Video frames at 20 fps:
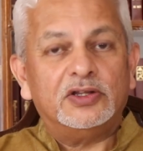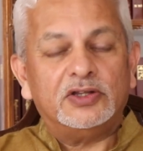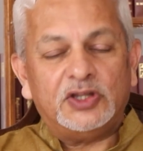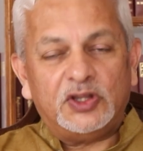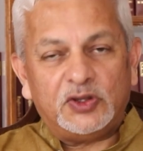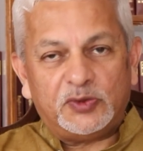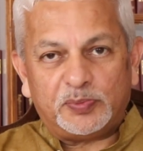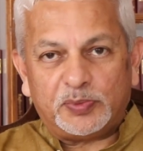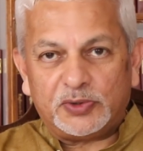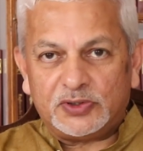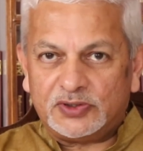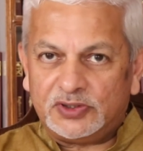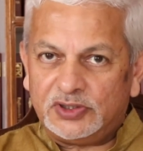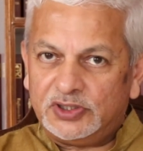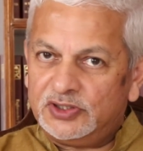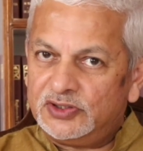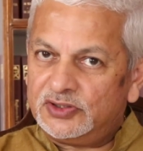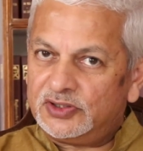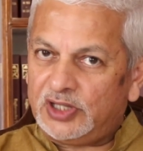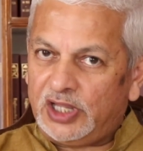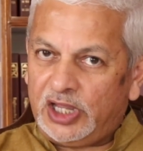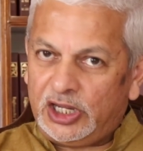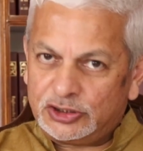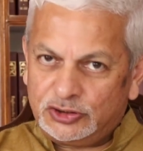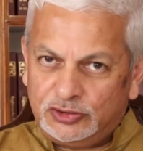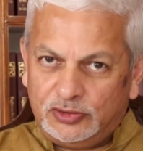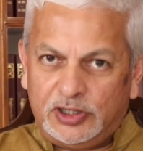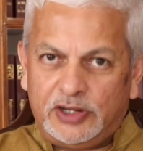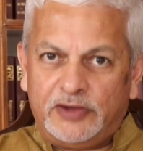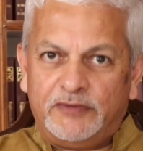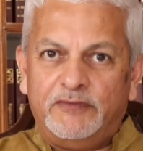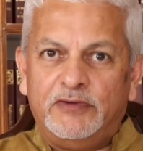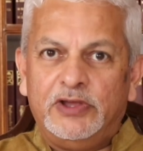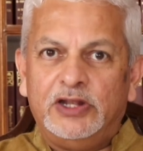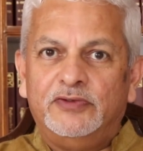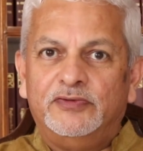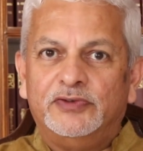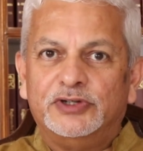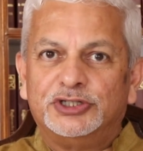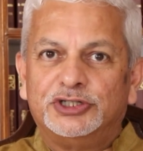this person is actually a
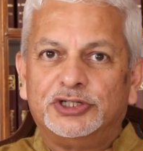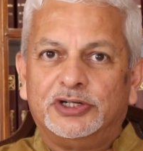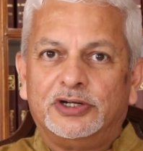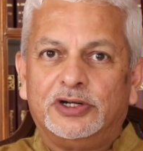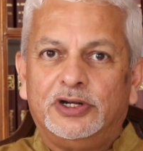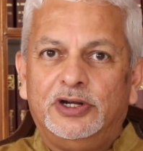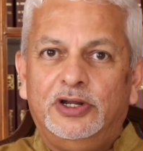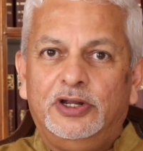well-wisher?